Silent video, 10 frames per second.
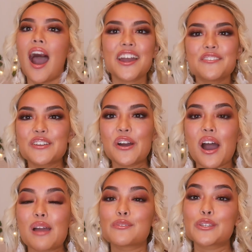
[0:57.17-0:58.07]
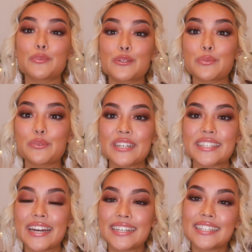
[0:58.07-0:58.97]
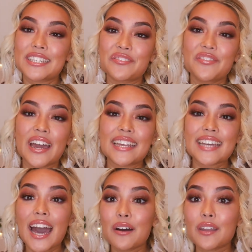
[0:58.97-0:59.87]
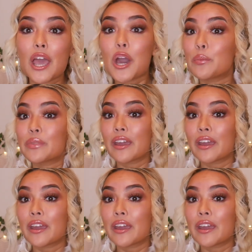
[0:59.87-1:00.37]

I don't know, I'm super excited to find out. I hope